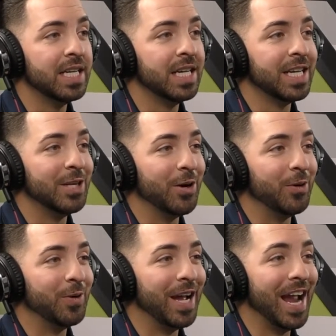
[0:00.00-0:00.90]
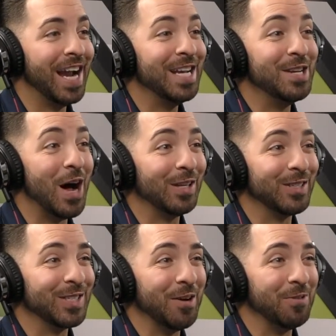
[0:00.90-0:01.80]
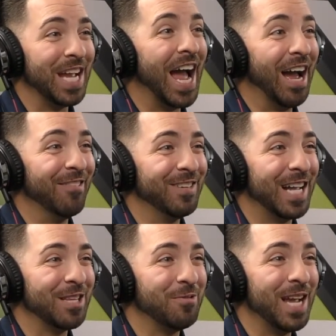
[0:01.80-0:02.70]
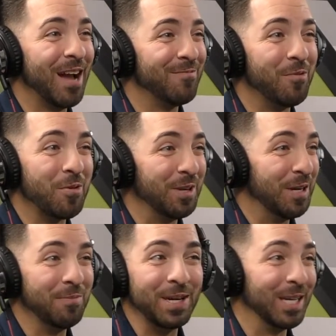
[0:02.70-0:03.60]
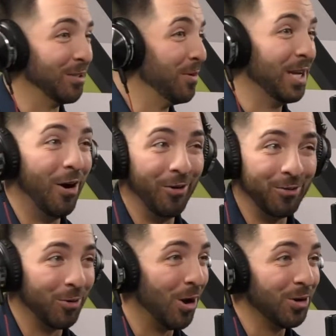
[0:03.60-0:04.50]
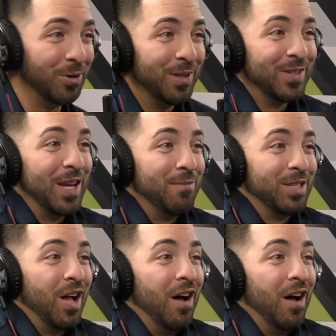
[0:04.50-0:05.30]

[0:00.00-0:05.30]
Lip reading: you know, any knowledge that we have. Not that we have more than anybody else. We don't. We're all doing the same stuff.